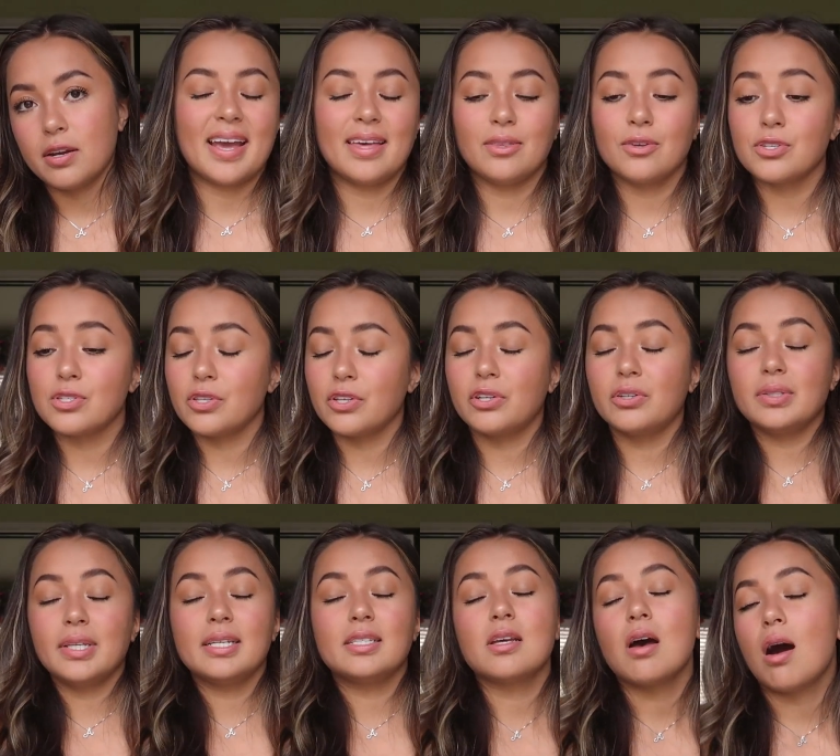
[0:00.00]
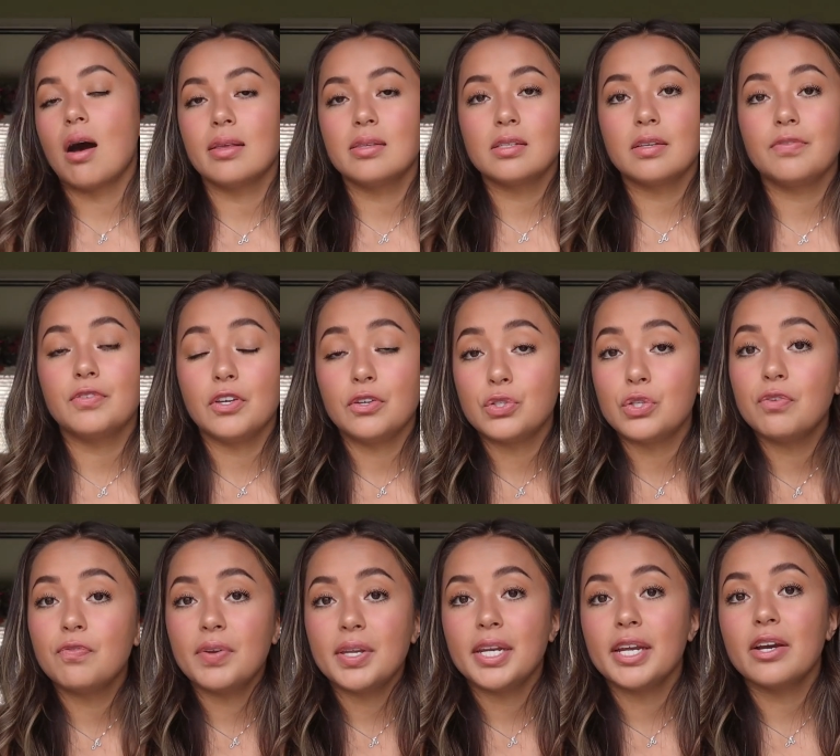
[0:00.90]
And there's literally tons of
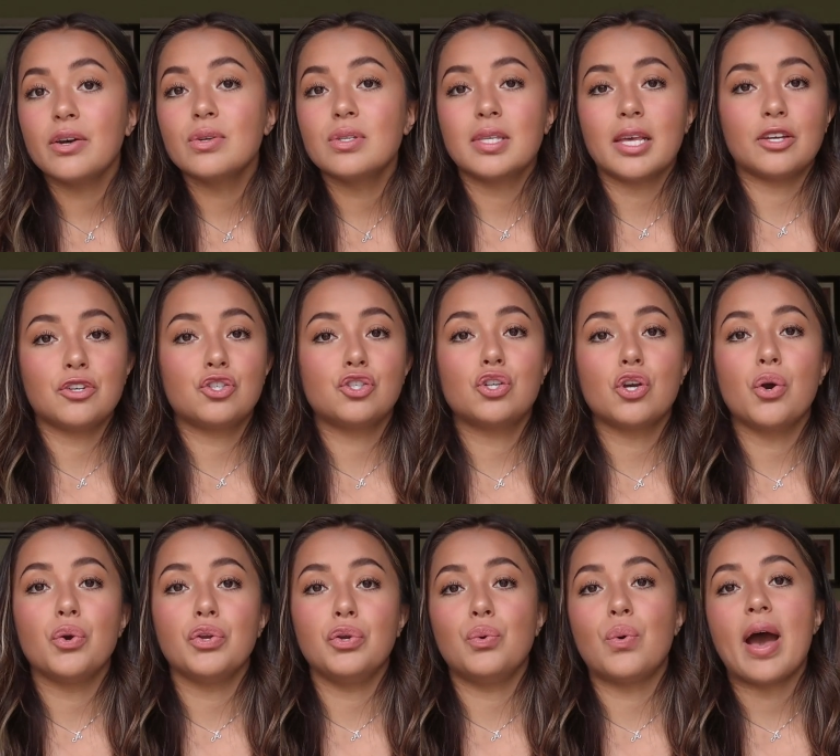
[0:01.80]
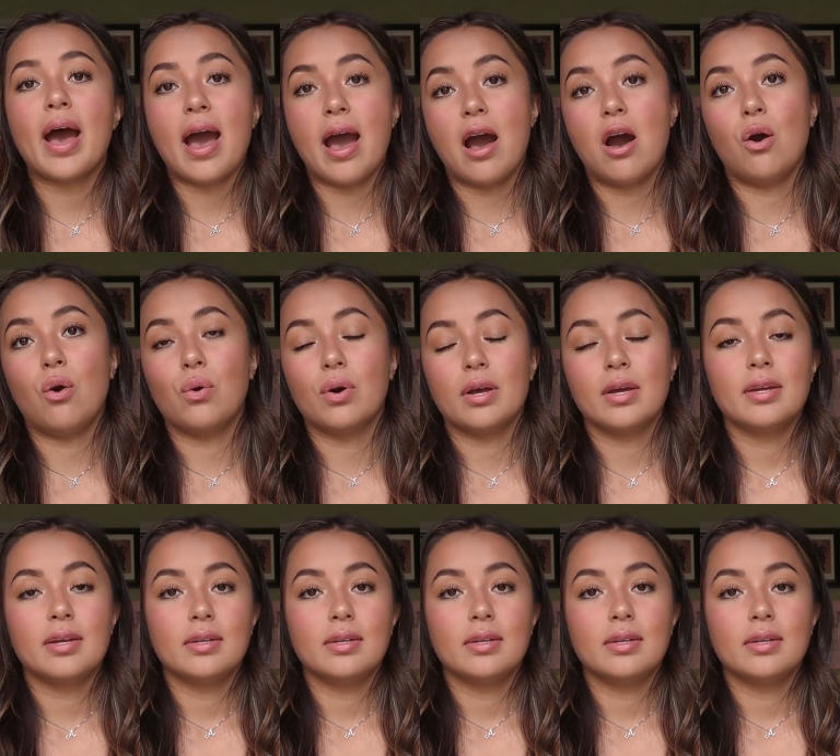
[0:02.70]
YouTube videos that show you how